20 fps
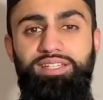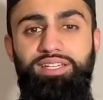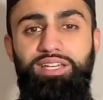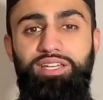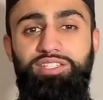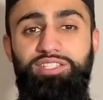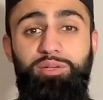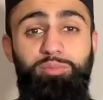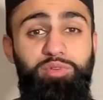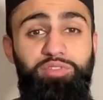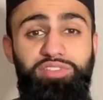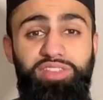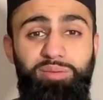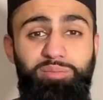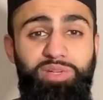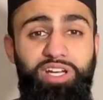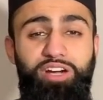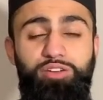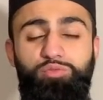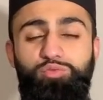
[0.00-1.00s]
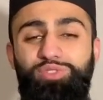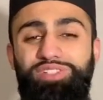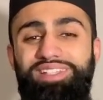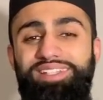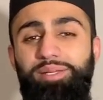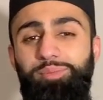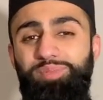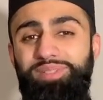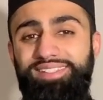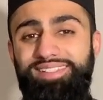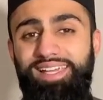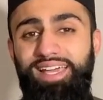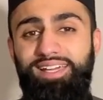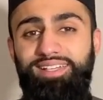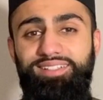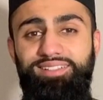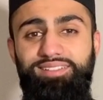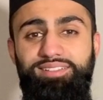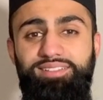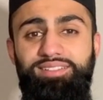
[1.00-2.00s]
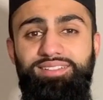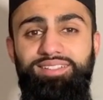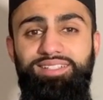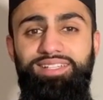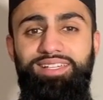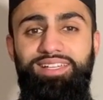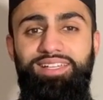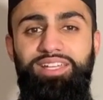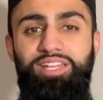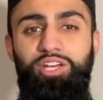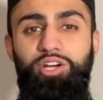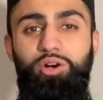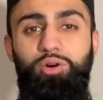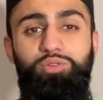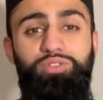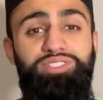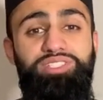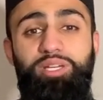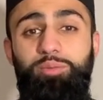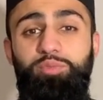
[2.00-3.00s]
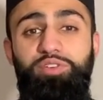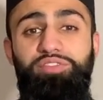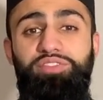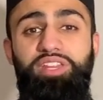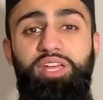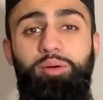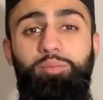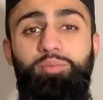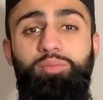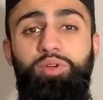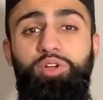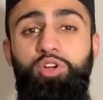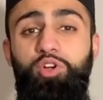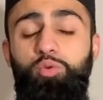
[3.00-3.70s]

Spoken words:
Some of them got really upset. Or some of them